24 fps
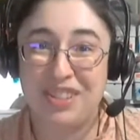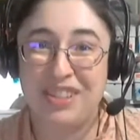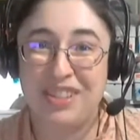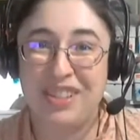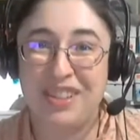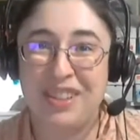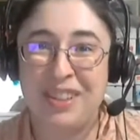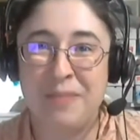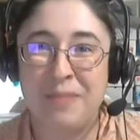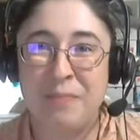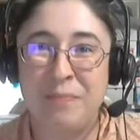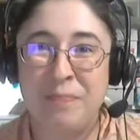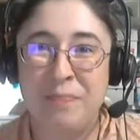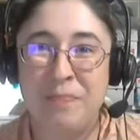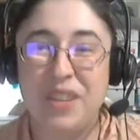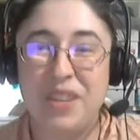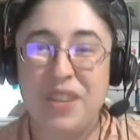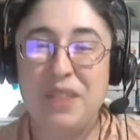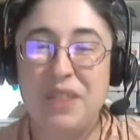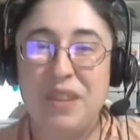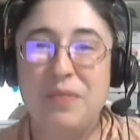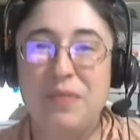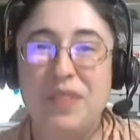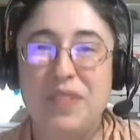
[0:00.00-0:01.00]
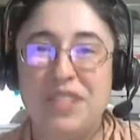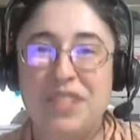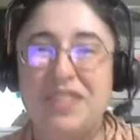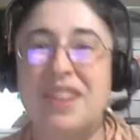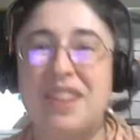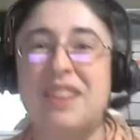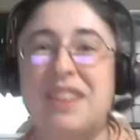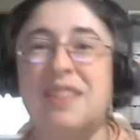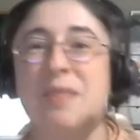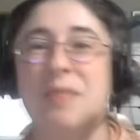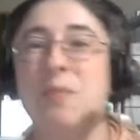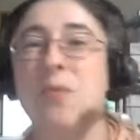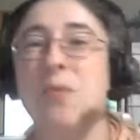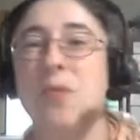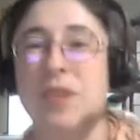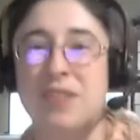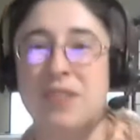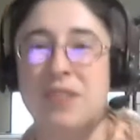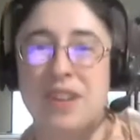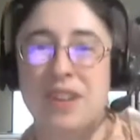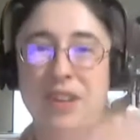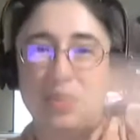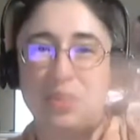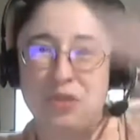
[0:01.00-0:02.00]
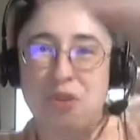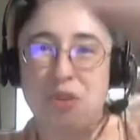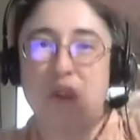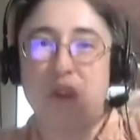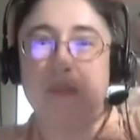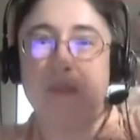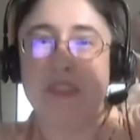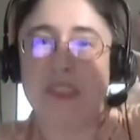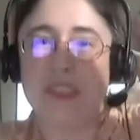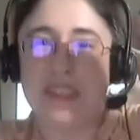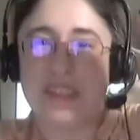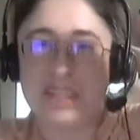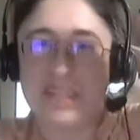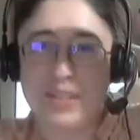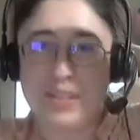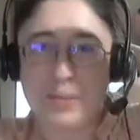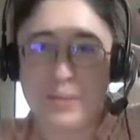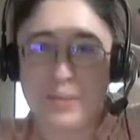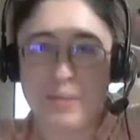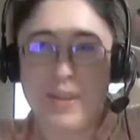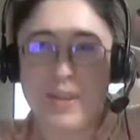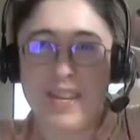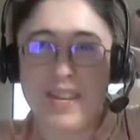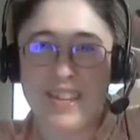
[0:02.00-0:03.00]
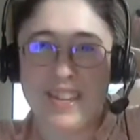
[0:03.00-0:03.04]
Mm-hmm. Even if it's nothing more than a trophy that's this big.